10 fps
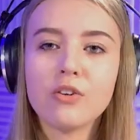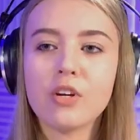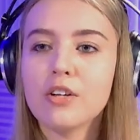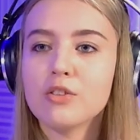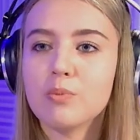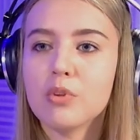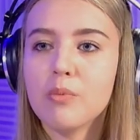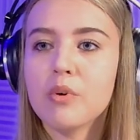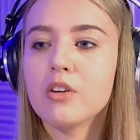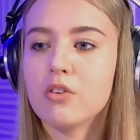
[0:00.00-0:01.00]
You get a
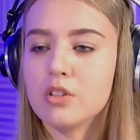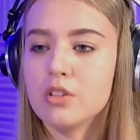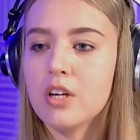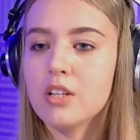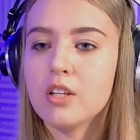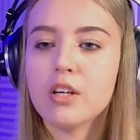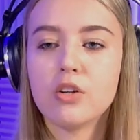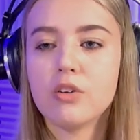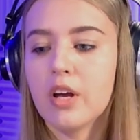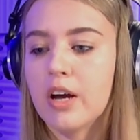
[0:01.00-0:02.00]
diploma, you're graduated,
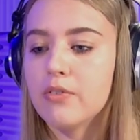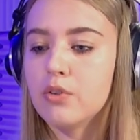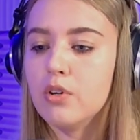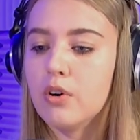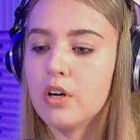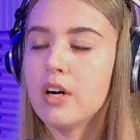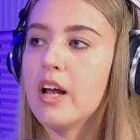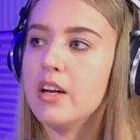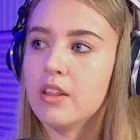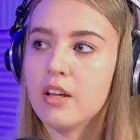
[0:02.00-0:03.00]
you don't have to
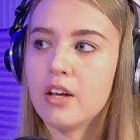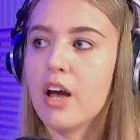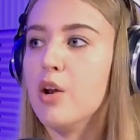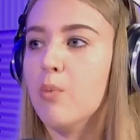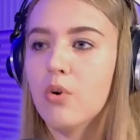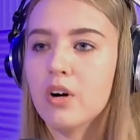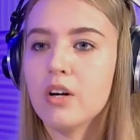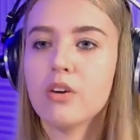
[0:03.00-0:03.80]
learn anything anymore,